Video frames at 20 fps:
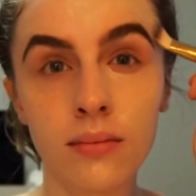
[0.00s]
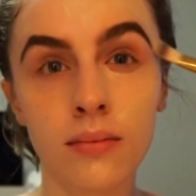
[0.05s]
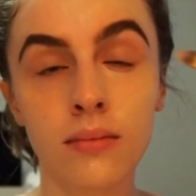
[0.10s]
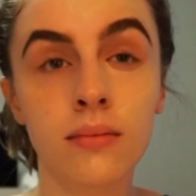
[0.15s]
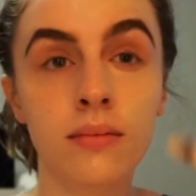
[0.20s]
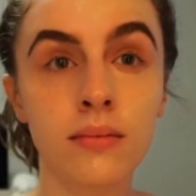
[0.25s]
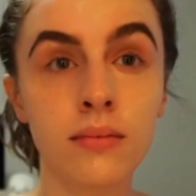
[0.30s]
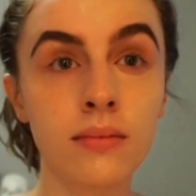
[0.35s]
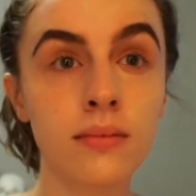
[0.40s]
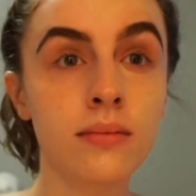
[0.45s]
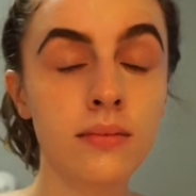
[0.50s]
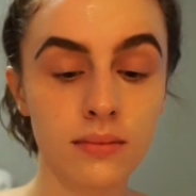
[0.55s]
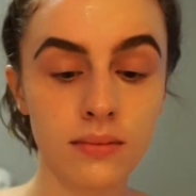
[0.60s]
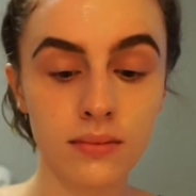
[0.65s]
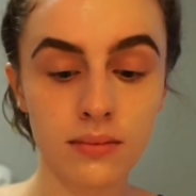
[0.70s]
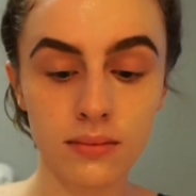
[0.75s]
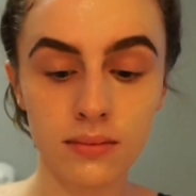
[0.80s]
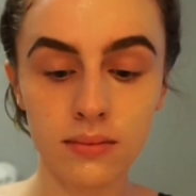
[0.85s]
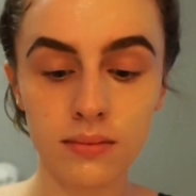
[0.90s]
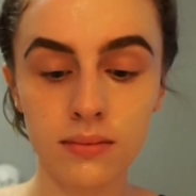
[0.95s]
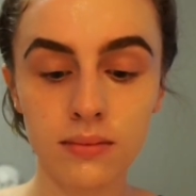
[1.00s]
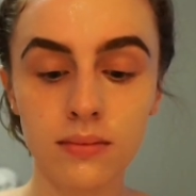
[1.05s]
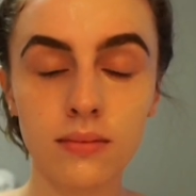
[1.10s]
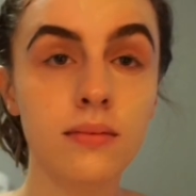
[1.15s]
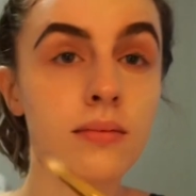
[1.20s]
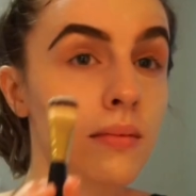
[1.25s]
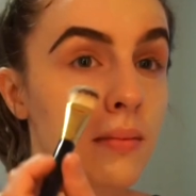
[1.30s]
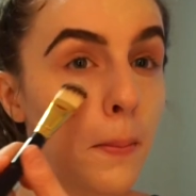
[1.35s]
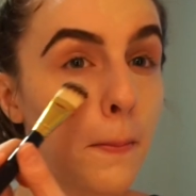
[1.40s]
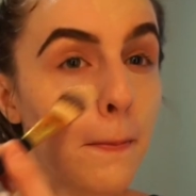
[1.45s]
This is like a
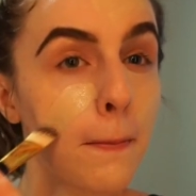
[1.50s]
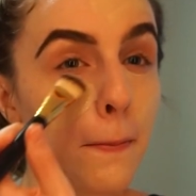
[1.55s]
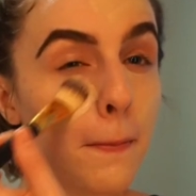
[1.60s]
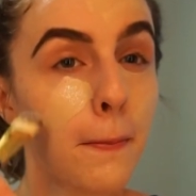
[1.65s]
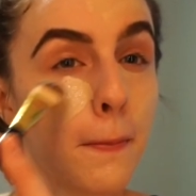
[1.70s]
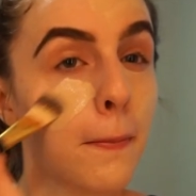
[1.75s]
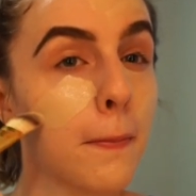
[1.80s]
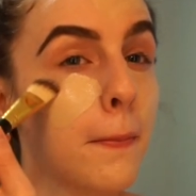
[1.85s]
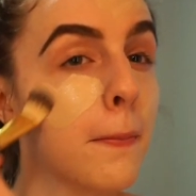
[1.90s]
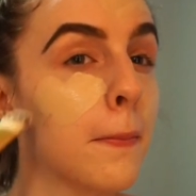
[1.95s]
glowy foundation.